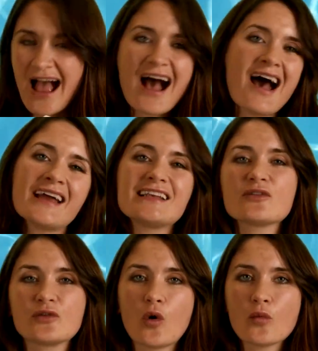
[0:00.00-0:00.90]
I look
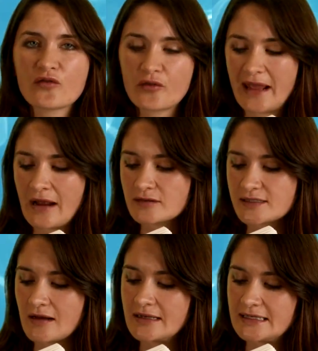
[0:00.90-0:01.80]
normal from the
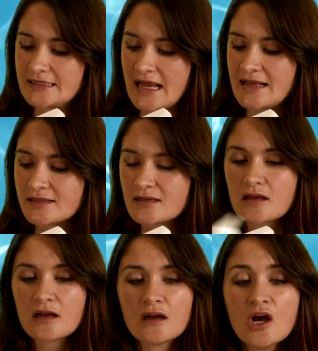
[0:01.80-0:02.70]
outside, he says.
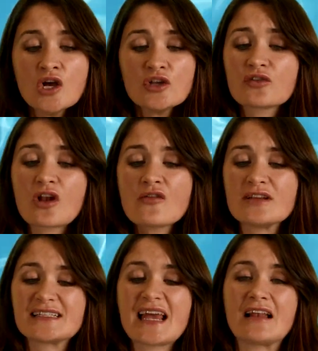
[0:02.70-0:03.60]
You can
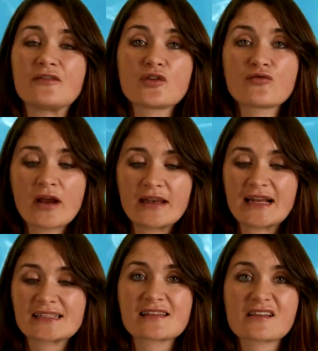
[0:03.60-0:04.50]
only tell if you're right
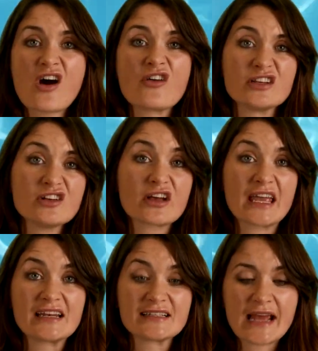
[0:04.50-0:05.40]
next to the car and you look
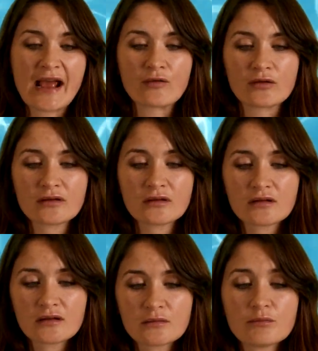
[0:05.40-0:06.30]
in and down.
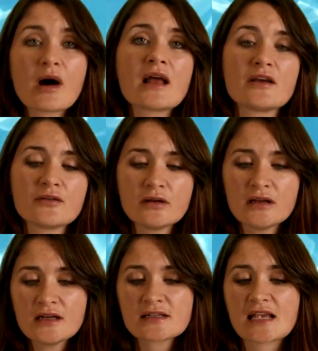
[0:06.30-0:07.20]
Bye, Lou,
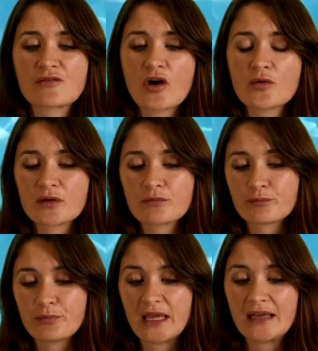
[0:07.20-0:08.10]
say Roman,
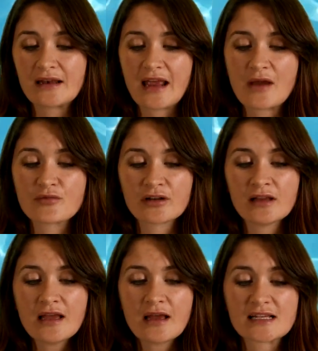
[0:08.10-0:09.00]
Pete and Gabriel
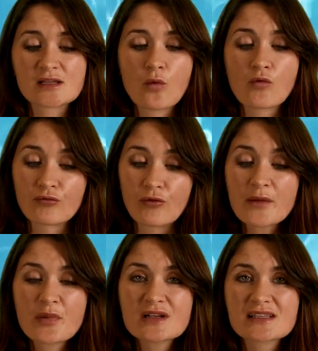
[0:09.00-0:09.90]
as they walk
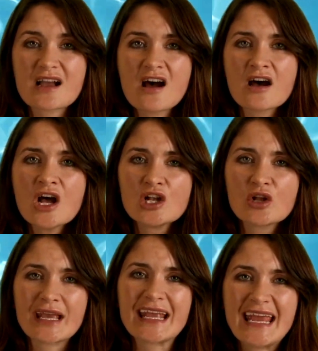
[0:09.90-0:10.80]
right past the car,
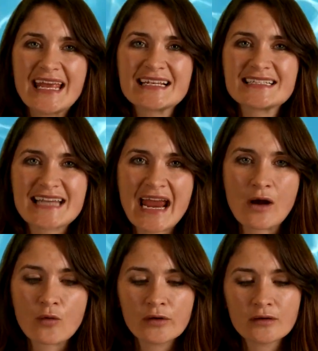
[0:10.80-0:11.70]
looking in and
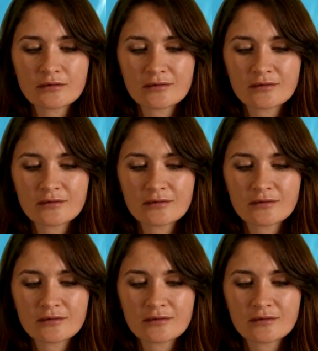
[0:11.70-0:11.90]
down.